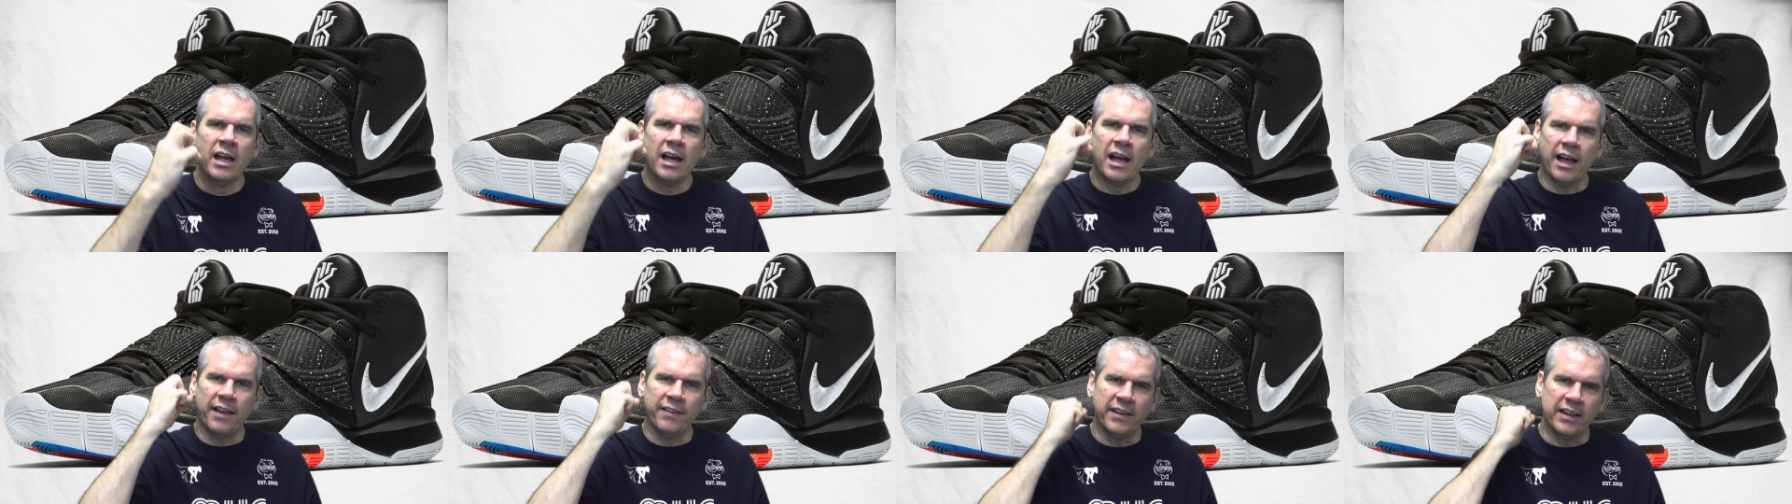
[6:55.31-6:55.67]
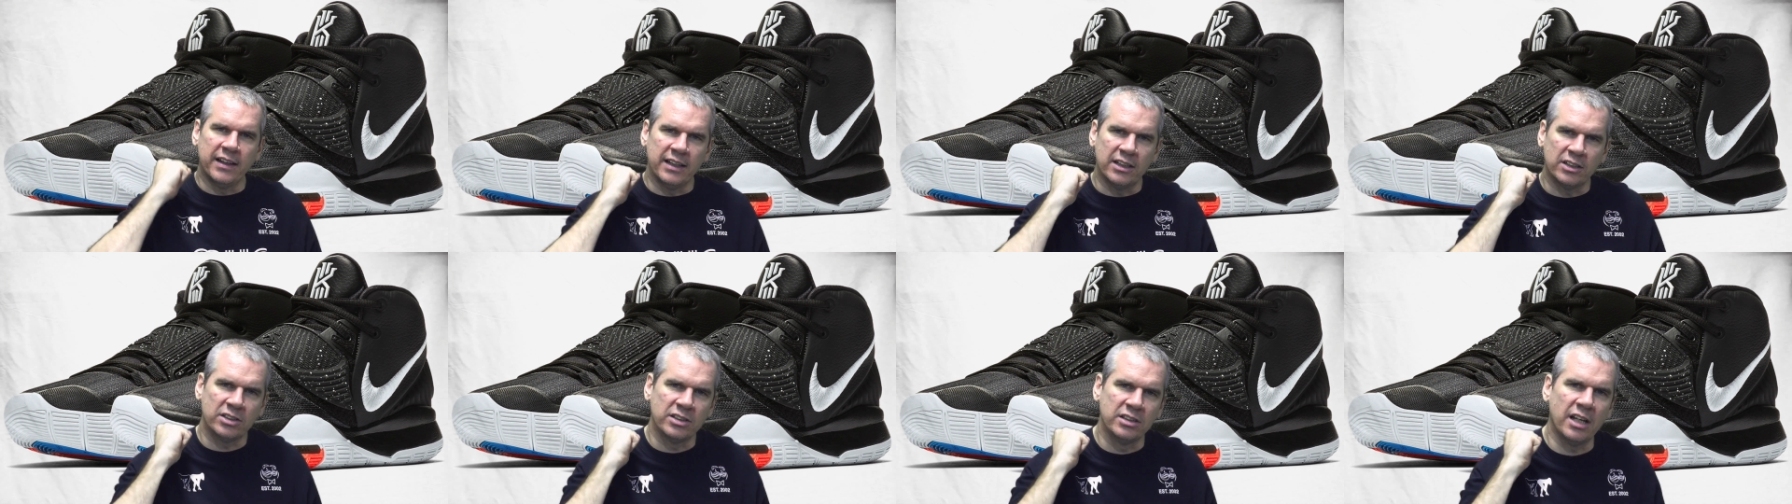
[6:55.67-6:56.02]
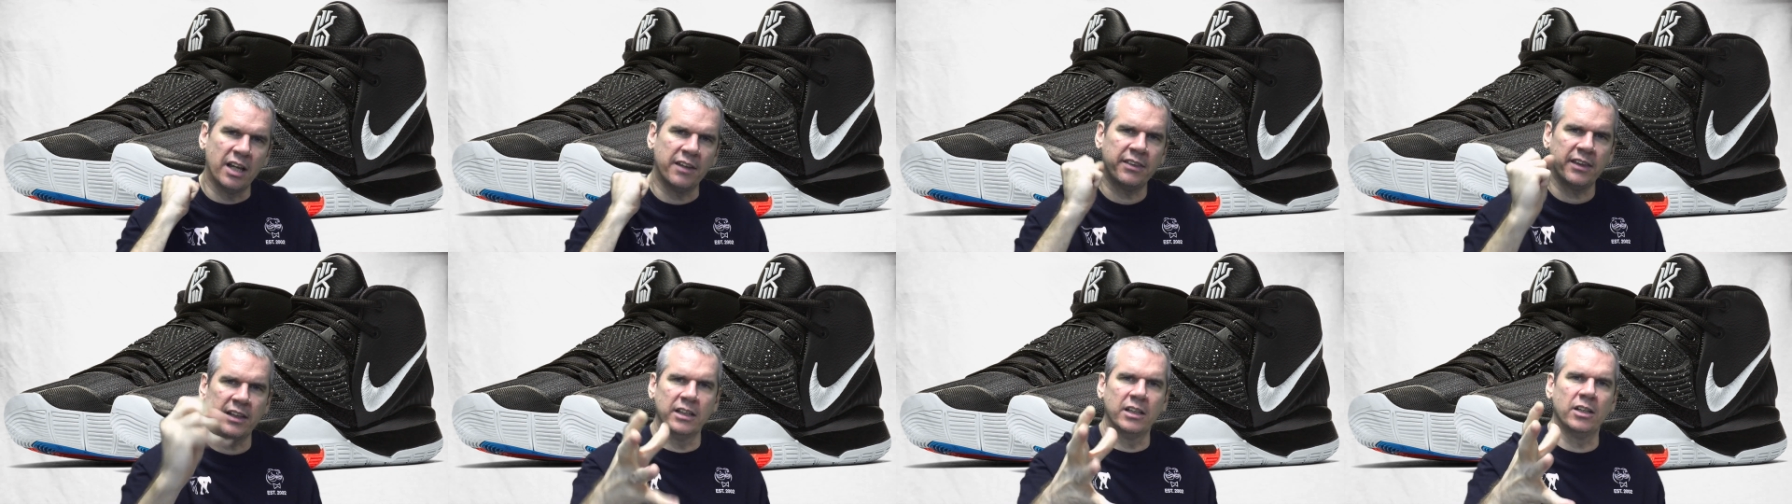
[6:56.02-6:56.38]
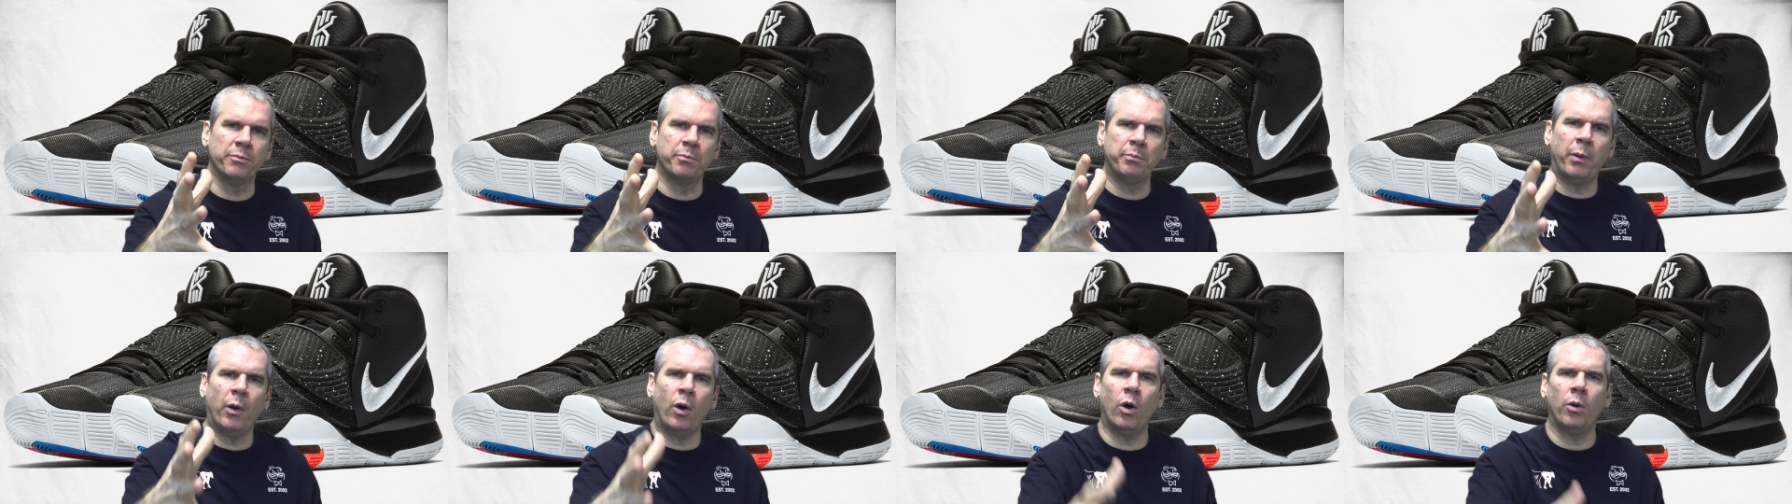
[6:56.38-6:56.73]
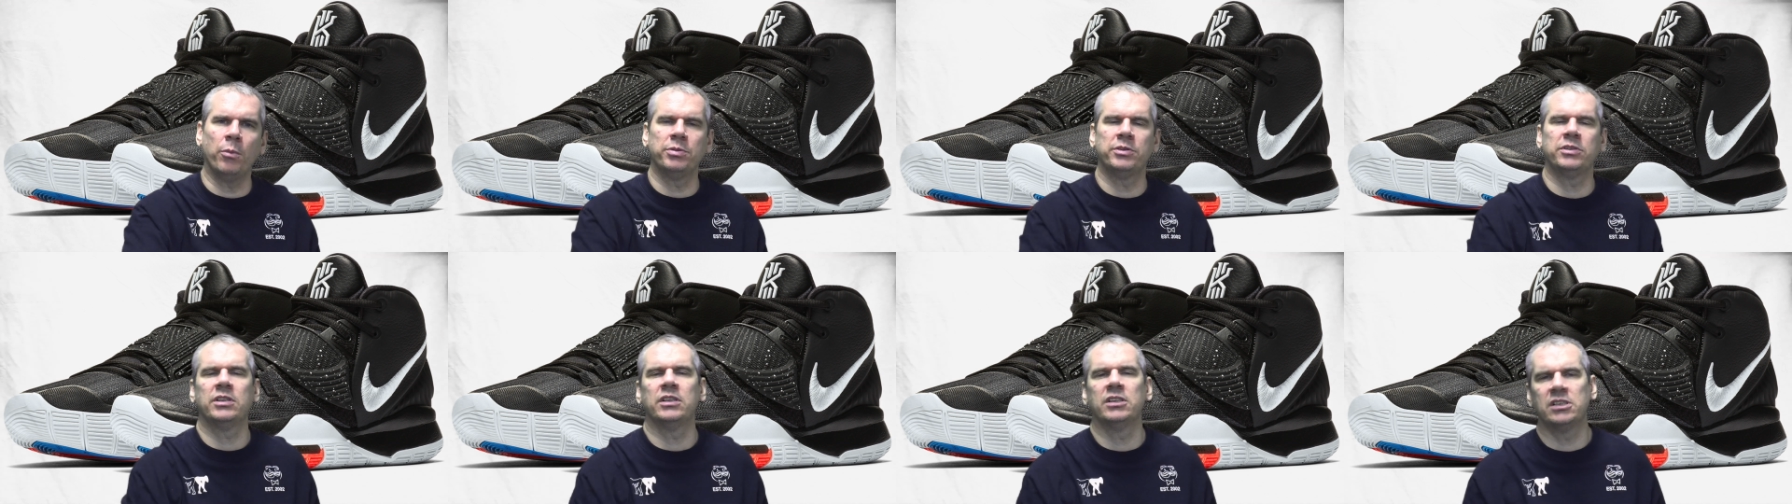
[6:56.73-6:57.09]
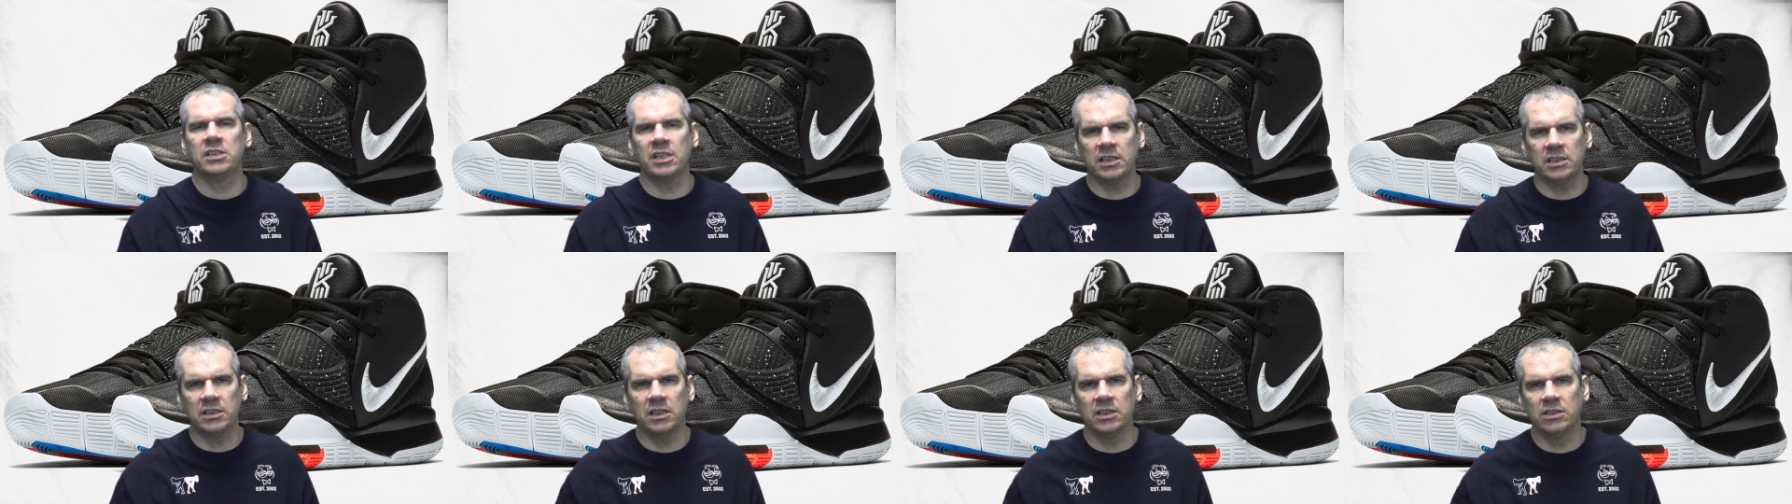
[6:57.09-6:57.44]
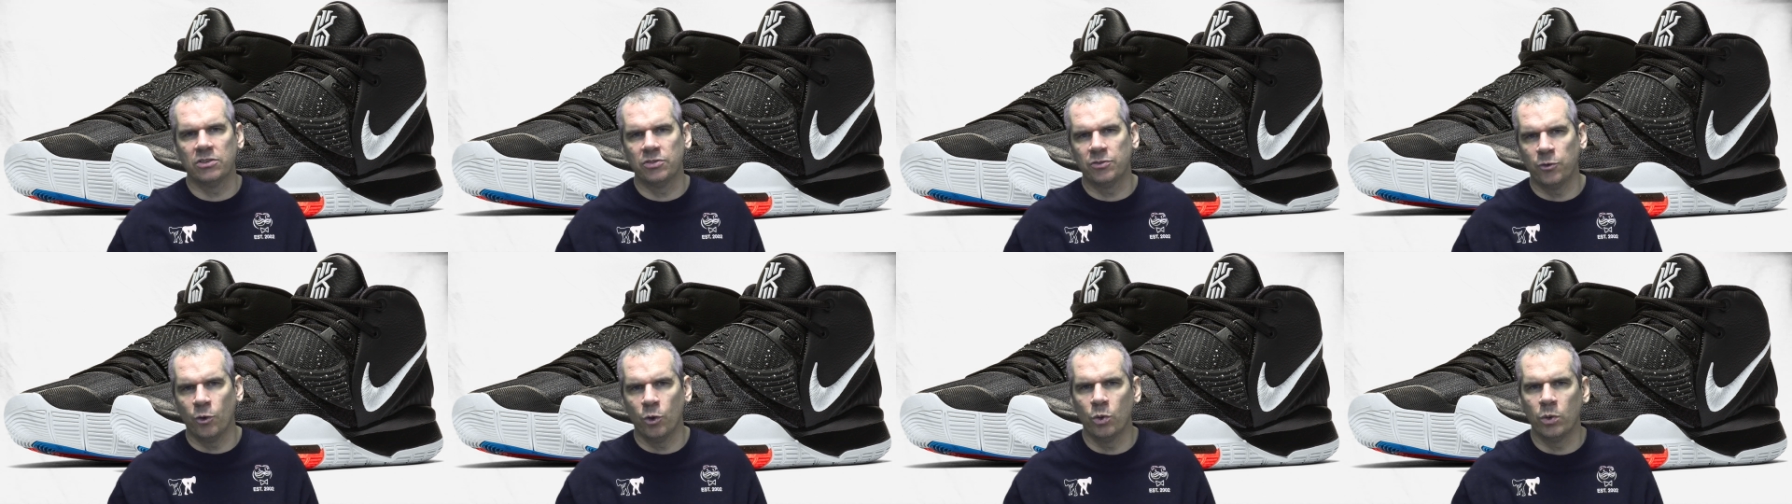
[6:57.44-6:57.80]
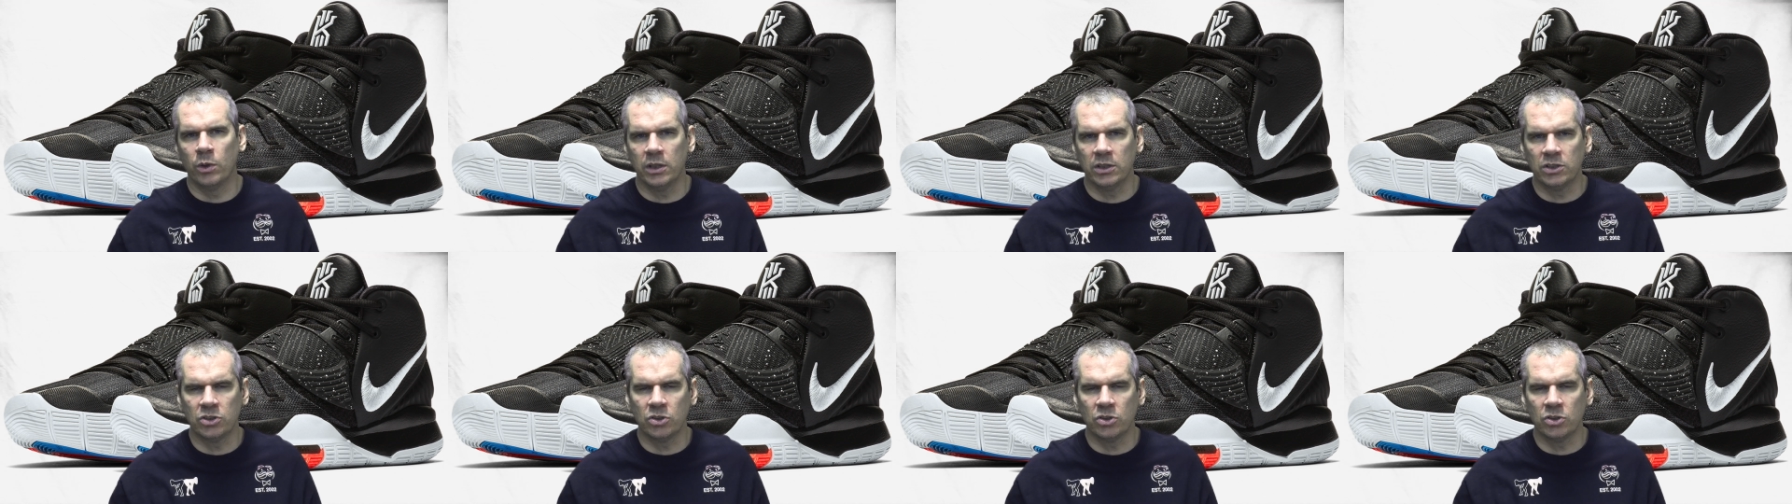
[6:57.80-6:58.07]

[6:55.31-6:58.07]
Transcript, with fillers: and then there's nothing that pops the sixes forward.